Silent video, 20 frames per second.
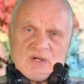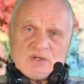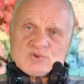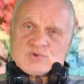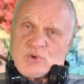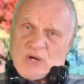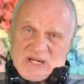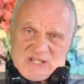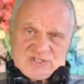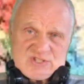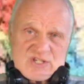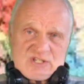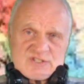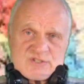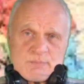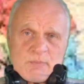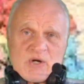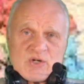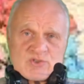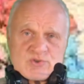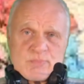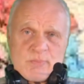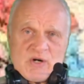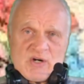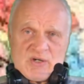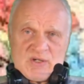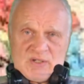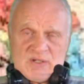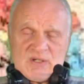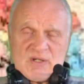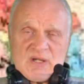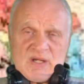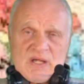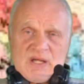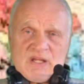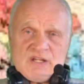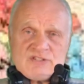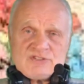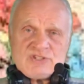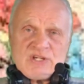twice as much money
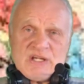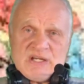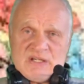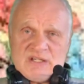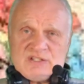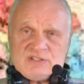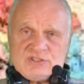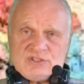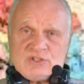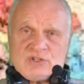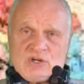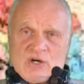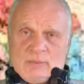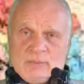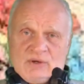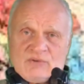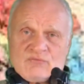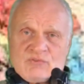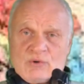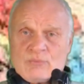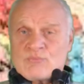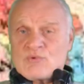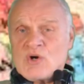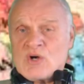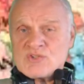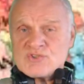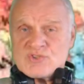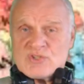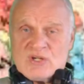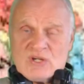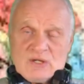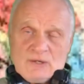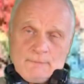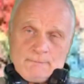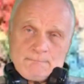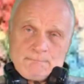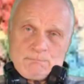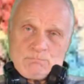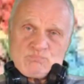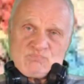as energy coming from Russia.
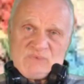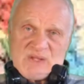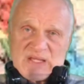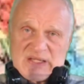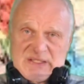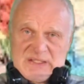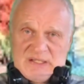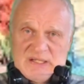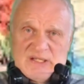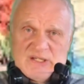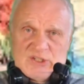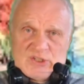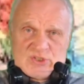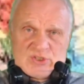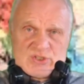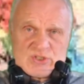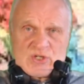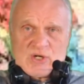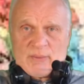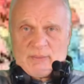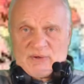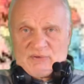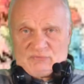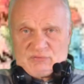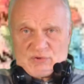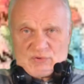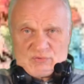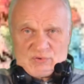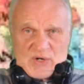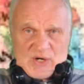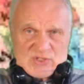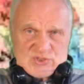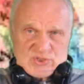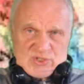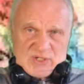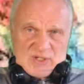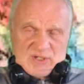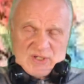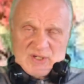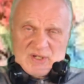And the energy coming from
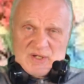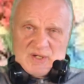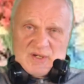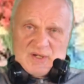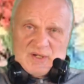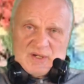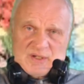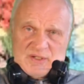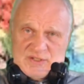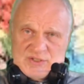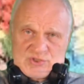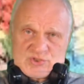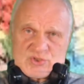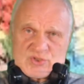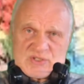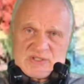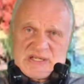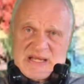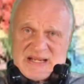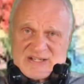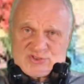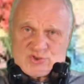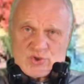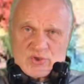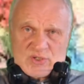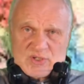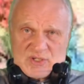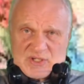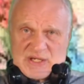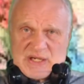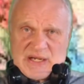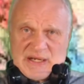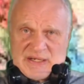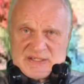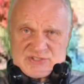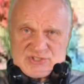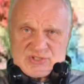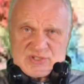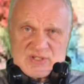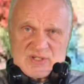Russia, it is natural
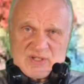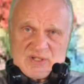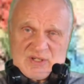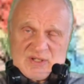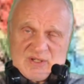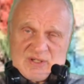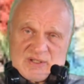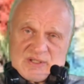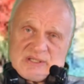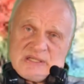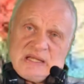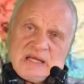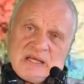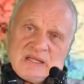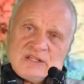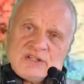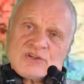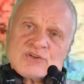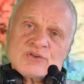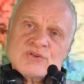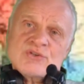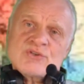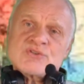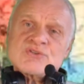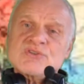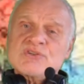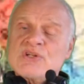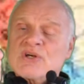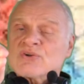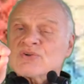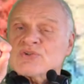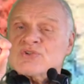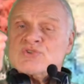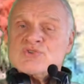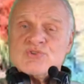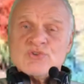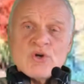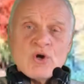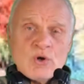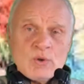gas. There
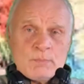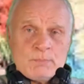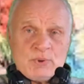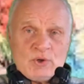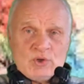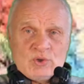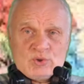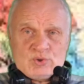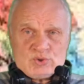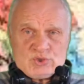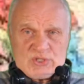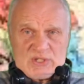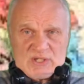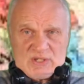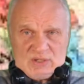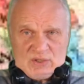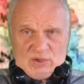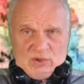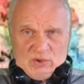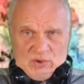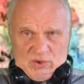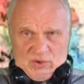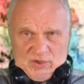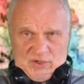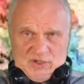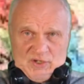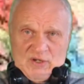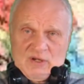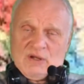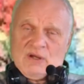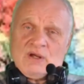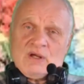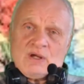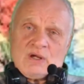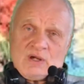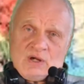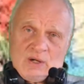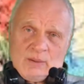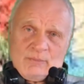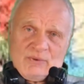is no pollution at all
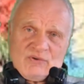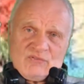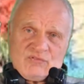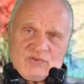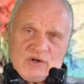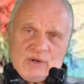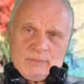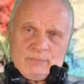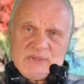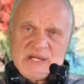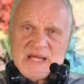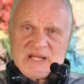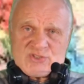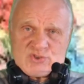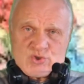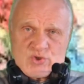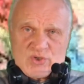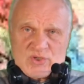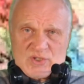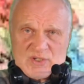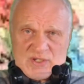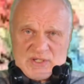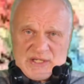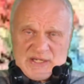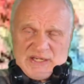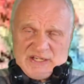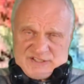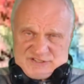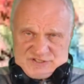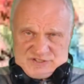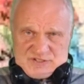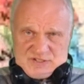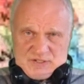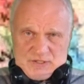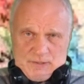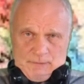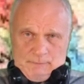coming from natural gas.